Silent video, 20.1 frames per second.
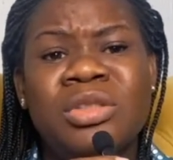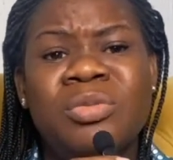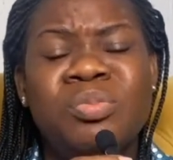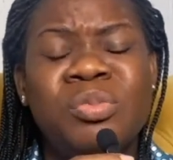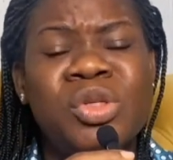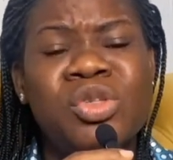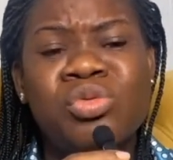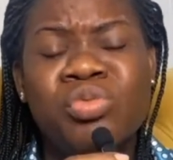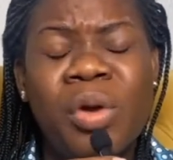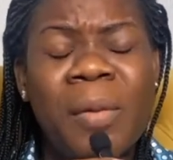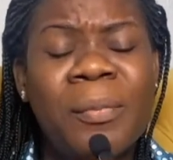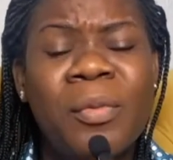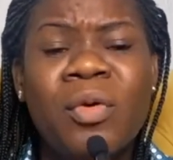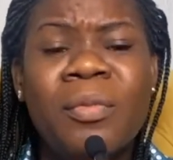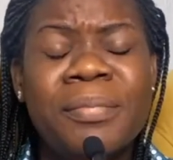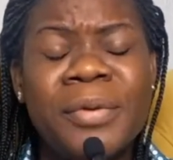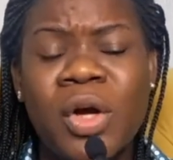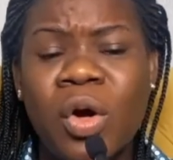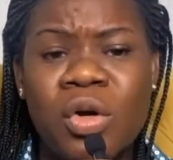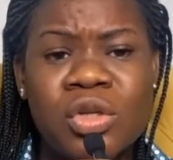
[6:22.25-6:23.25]
miserable
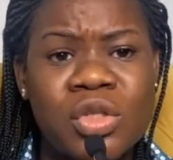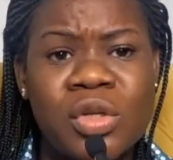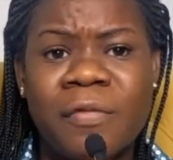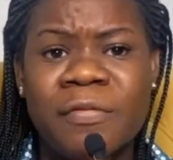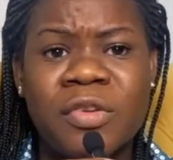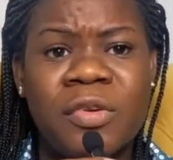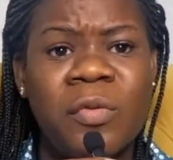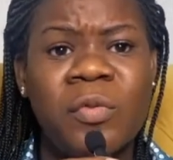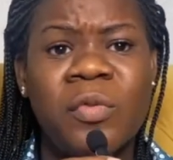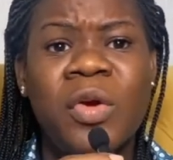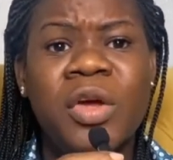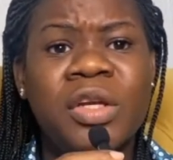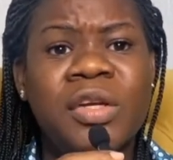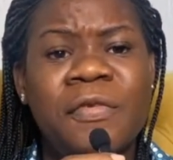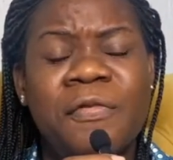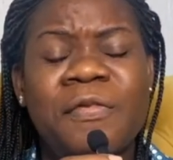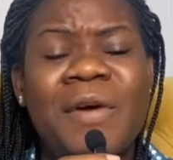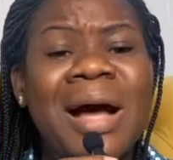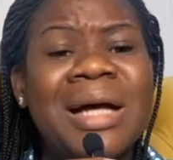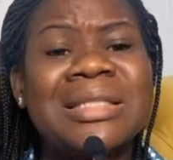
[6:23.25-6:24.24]
because of the
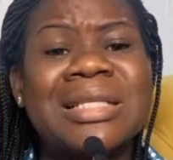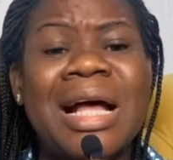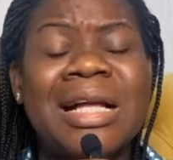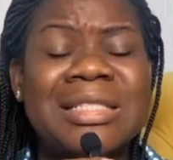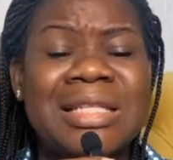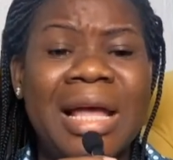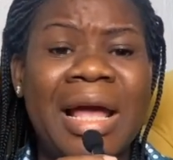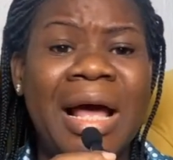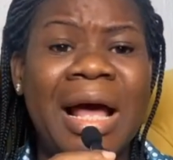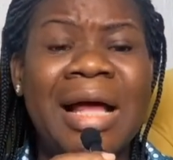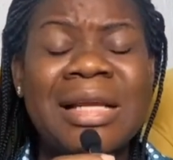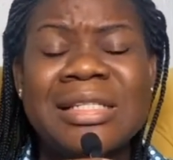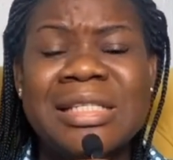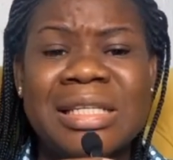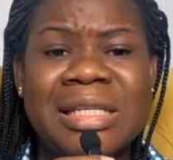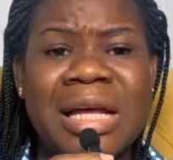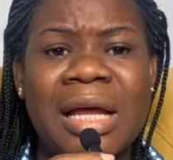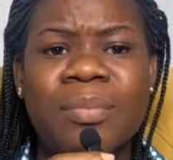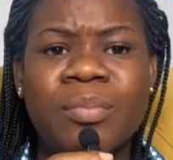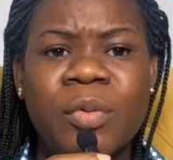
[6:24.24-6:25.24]
fact that
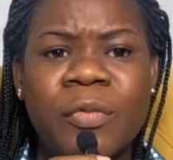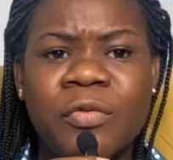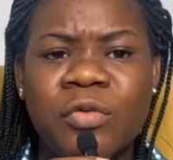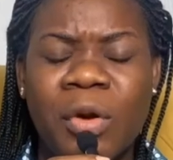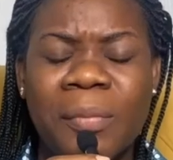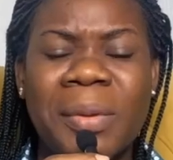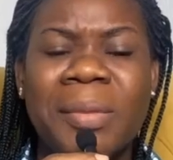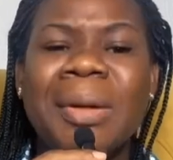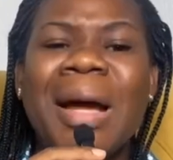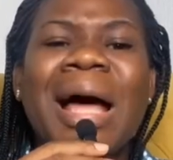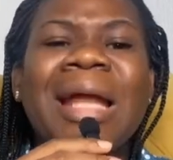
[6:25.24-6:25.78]
Allison had moved from him.